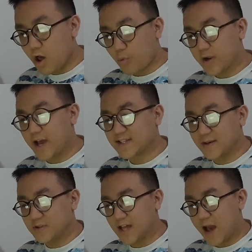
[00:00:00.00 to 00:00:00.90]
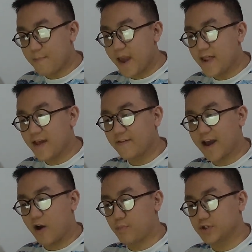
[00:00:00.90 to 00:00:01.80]
When I accepted that I may never
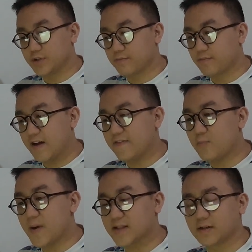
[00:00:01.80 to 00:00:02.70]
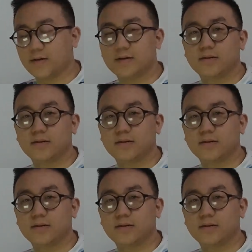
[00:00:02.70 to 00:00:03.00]
get out of prison, I felt better.